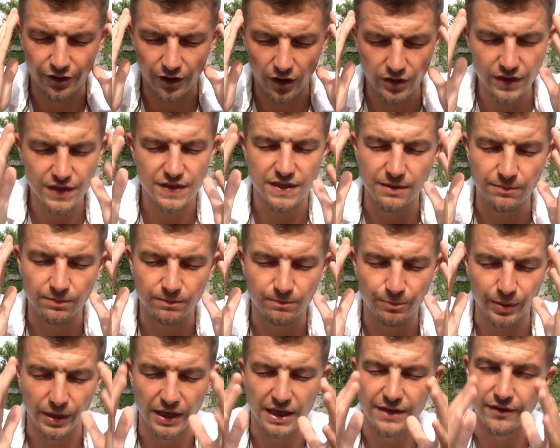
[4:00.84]
honestly
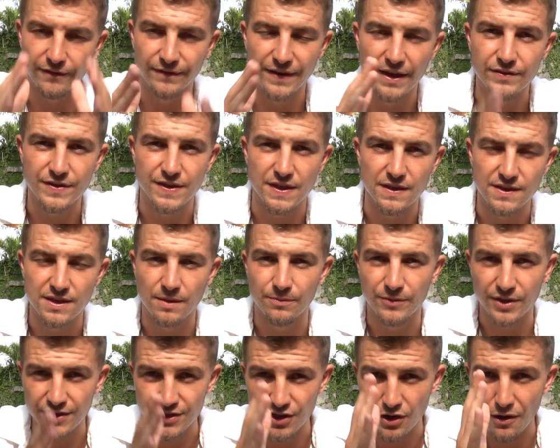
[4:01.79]
believe I've never seen
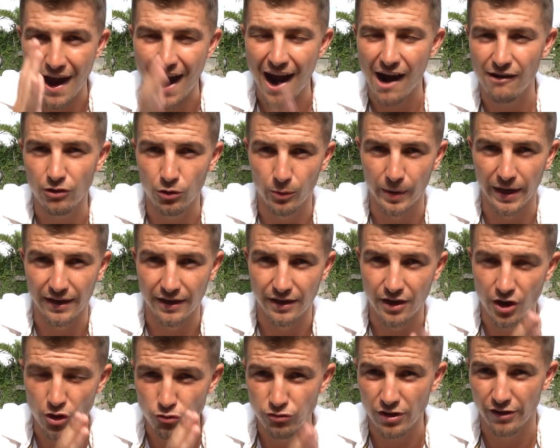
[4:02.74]
something so harrowing and
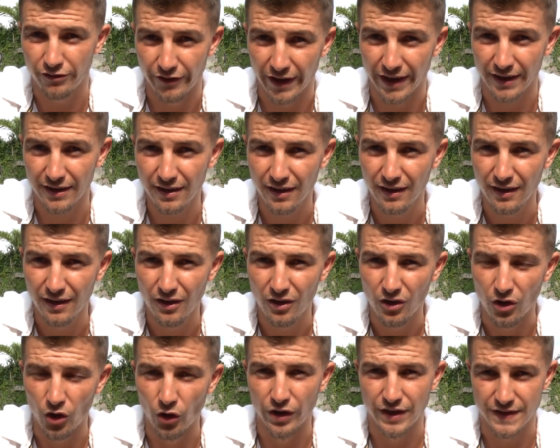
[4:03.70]
horrific
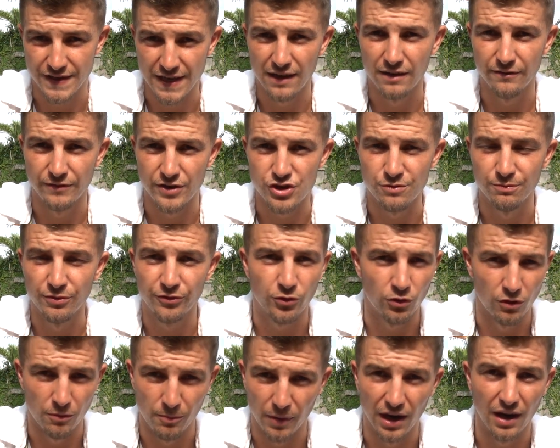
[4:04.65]
on a television
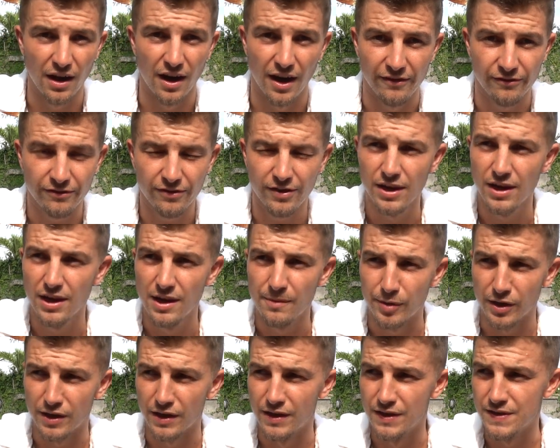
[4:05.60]
before in my life,
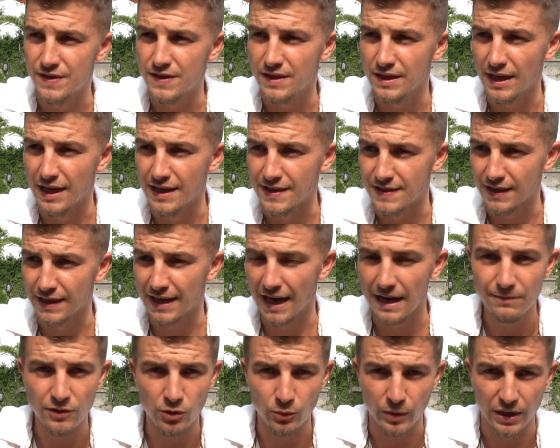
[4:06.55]
because it's the
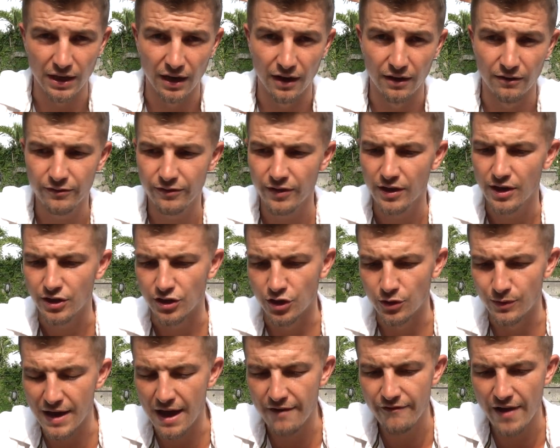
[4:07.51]
game that we love. You
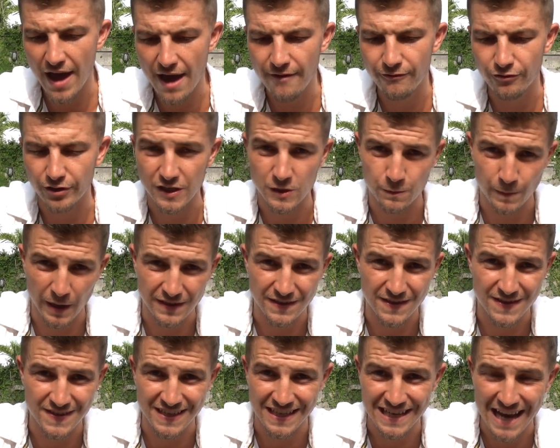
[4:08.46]
never ever expect
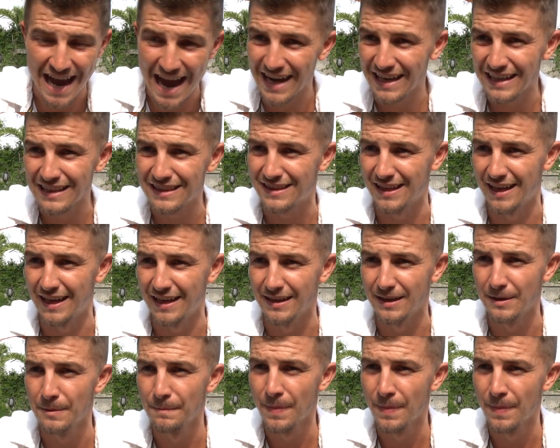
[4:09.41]
to see anything